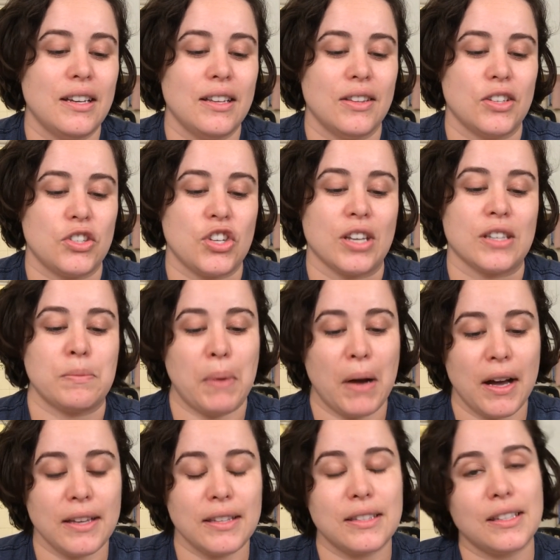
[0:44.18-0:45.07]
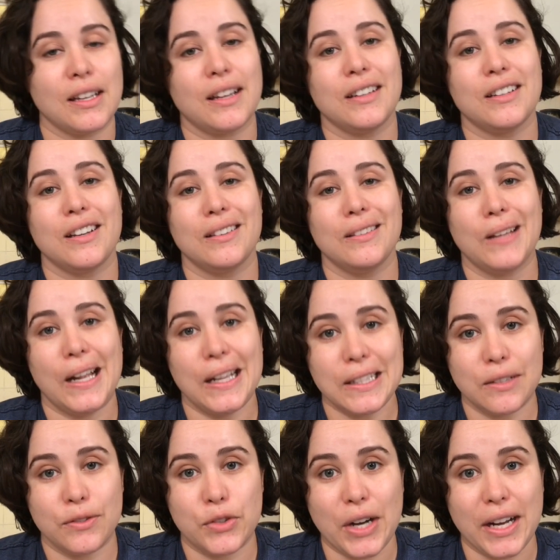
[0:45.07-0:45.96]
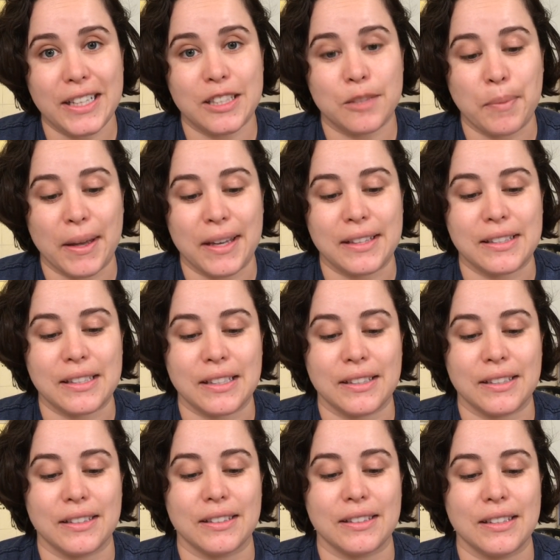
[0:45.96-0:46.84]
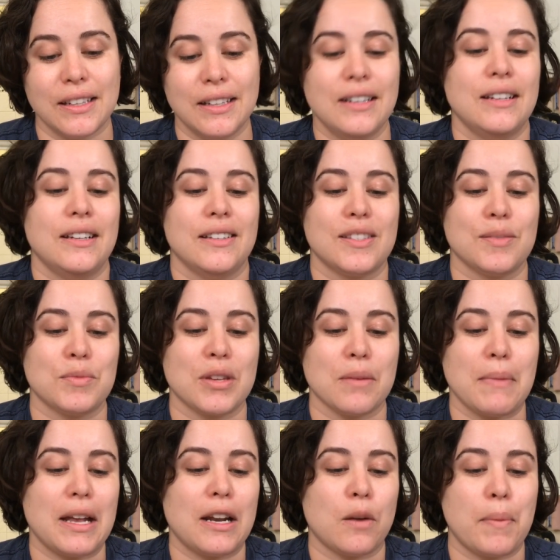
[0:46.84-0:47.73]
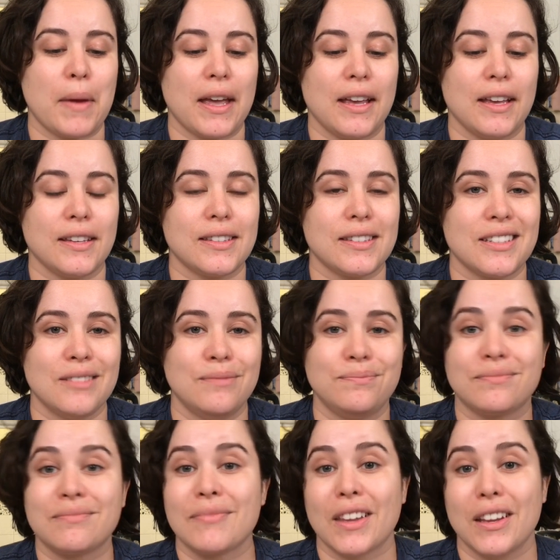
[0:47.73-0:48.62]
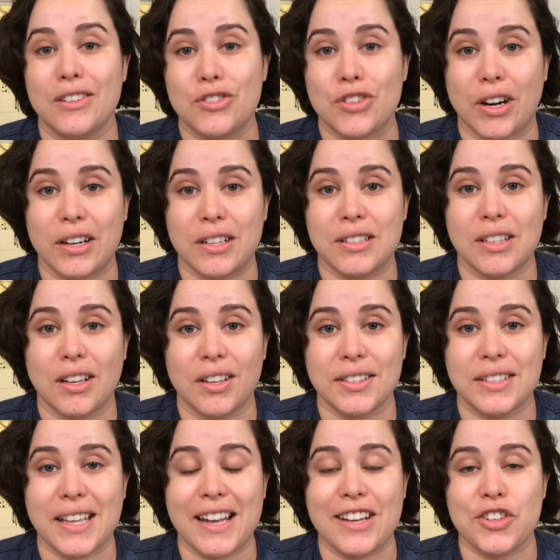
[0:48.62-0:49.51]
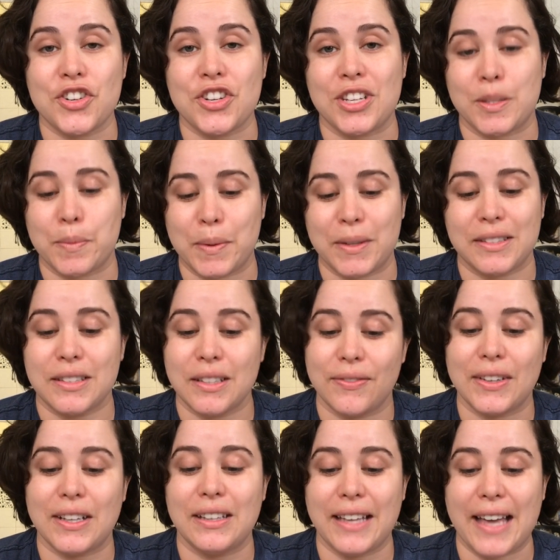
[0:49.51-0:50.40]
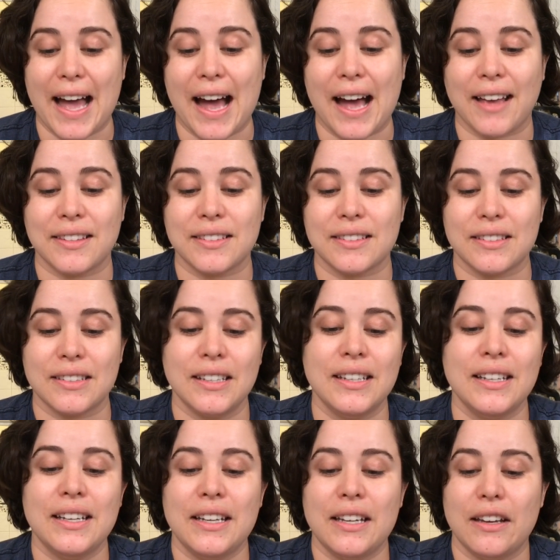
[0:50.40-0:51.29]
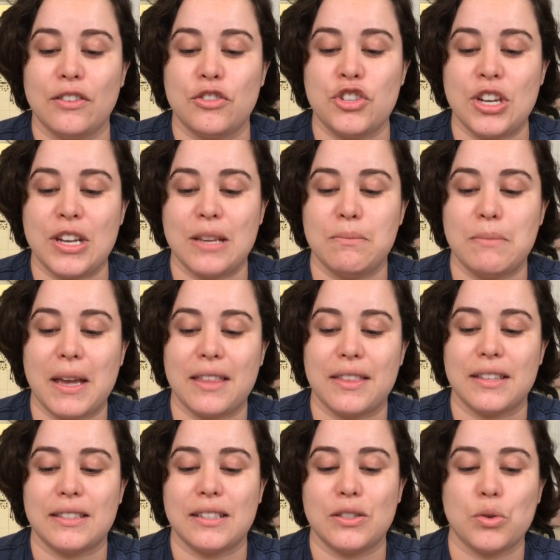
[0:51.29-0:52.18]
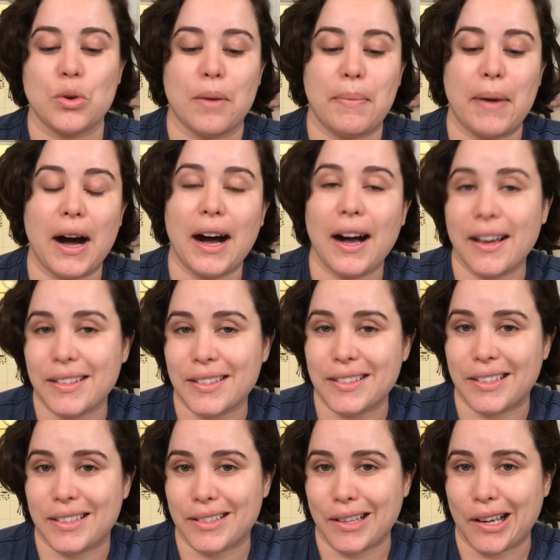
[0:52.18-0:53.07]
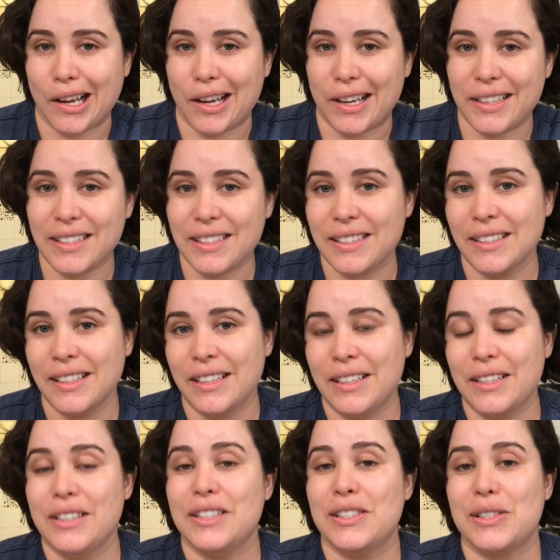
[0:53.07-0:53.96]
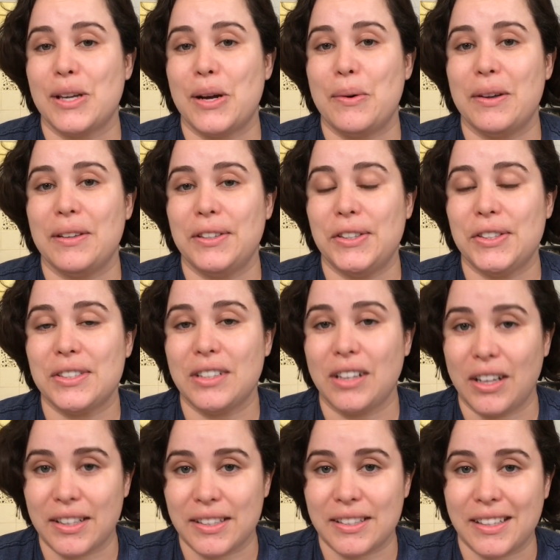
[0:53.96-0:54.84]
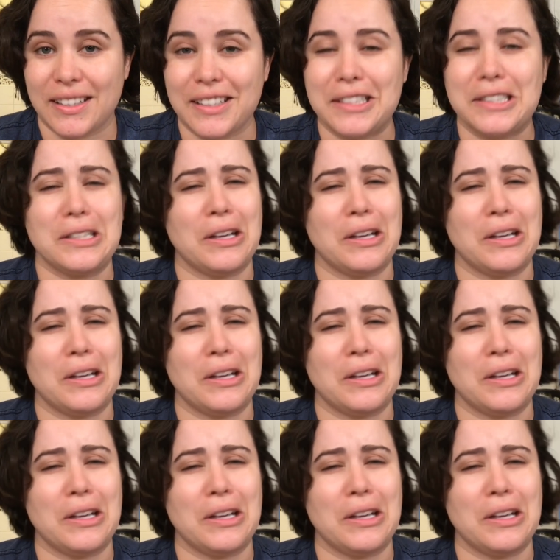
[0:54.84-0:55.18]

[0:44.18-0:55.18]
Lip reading: that she has pasta, lots of dried spices, some tomato paste, jarred salsa, and she specifically asked if she can make this into a pasta sauce. So a little salsa